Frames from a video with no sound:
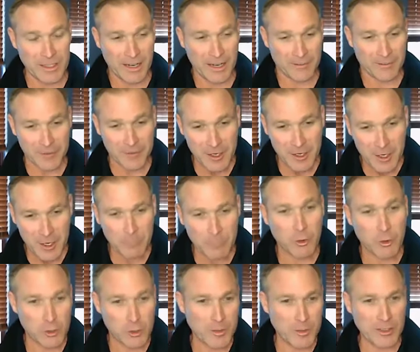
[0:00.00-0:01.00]
He kind of
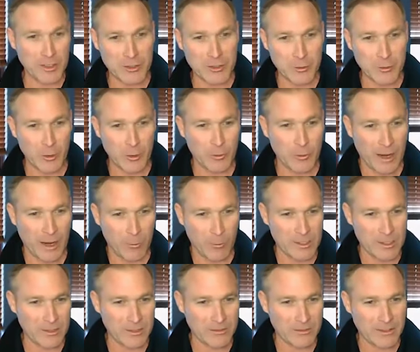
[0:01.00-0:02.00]
pushed me to do it when I
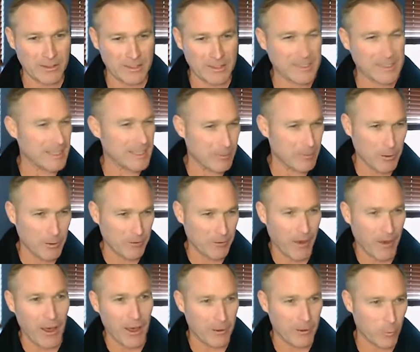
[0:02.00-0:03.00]
wasn't seeing what
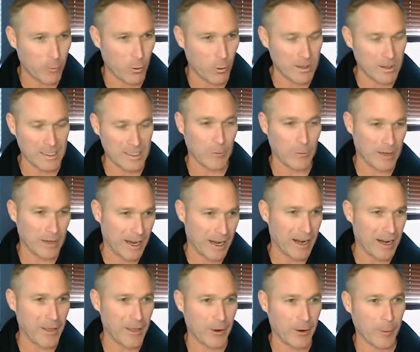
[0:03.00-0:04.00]
the value of it was. And then when I
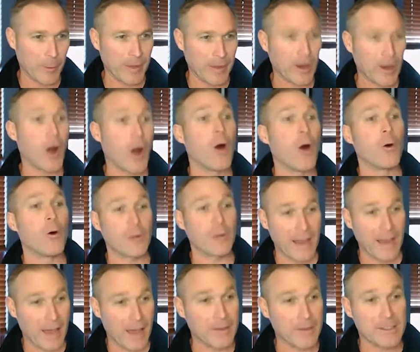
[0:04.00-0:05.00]
got in there, I'm like, oh
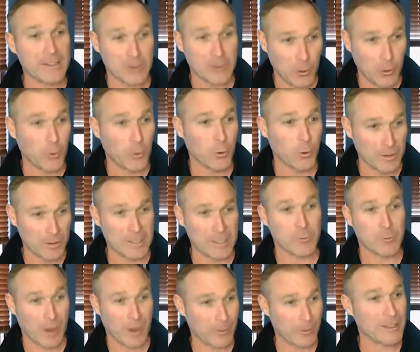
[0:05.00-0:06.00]
yeah, this is cool. This
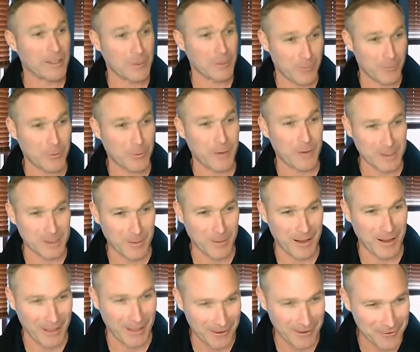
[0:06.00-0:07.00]
is what I want to do for the rest of
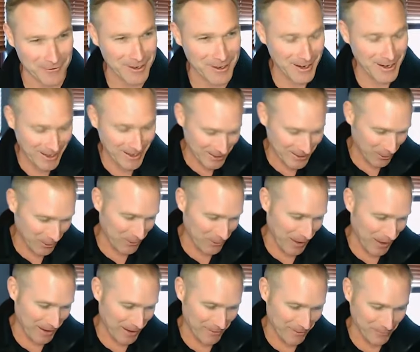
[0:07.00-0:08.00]
my life. So I
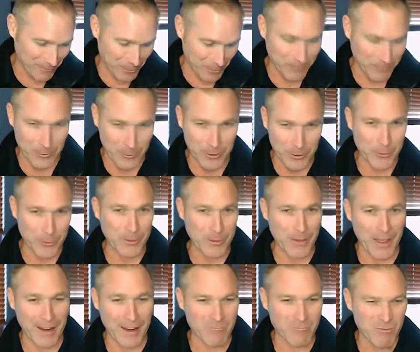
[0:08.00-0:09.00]
thank him for, for
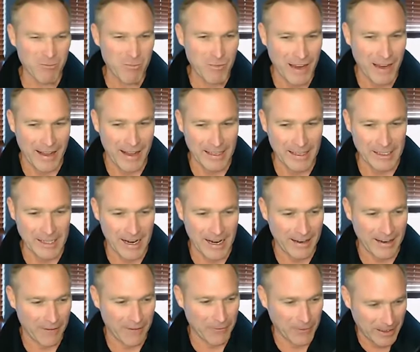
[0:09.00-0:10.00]
doing that. And as
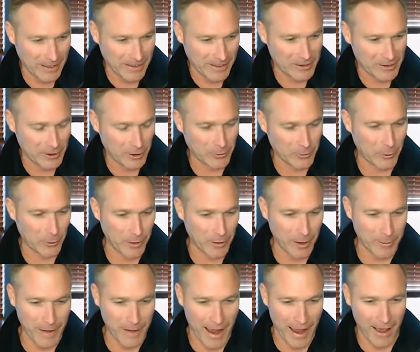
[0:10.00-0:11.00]
I have the kids that are
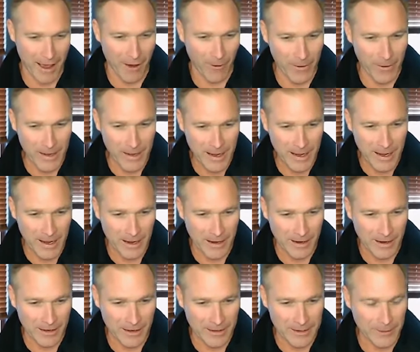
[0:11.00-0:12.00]
growing up now,
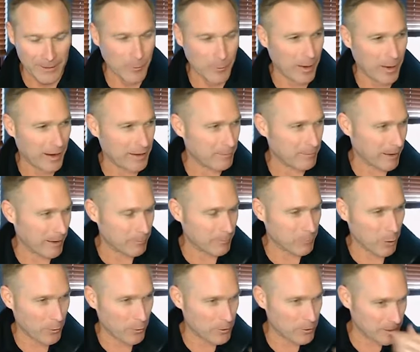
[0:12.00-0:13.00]
uh, some of my, my
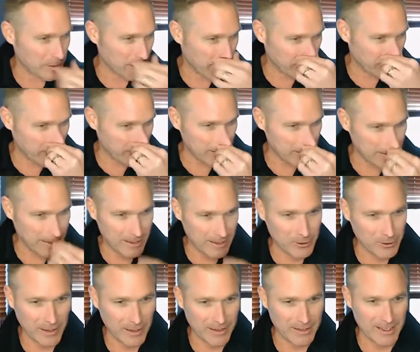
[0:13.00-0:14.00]
brothers and my friends'
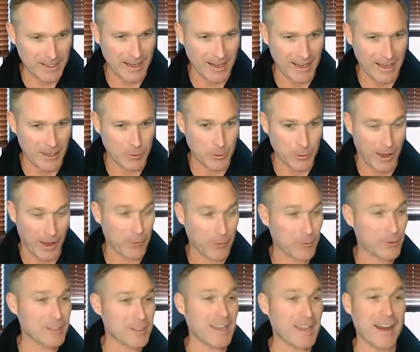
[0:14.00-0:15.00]
kids are getting to that age where now
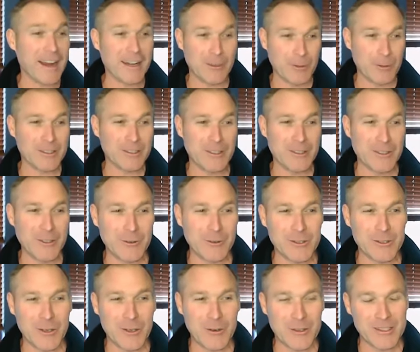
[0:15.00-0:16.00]
they're deciding what to
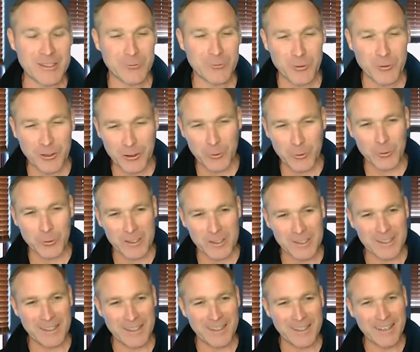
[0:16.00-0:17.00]
do. So it's really cool
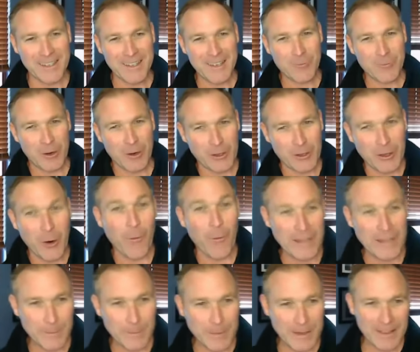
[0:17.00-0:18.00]
to see what are
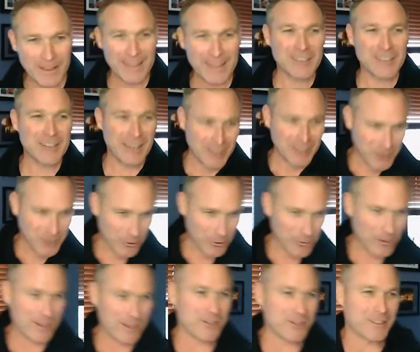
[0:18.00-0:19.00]
going to be like second
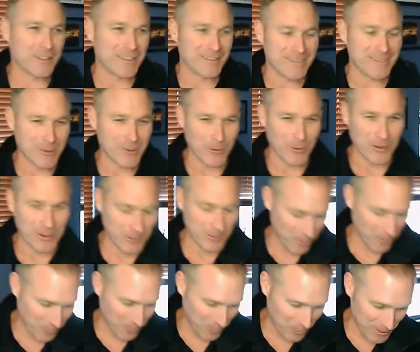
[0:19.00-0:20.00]
generation and so on and
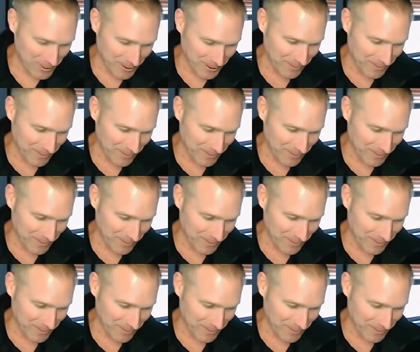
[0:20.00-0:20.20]
so forth.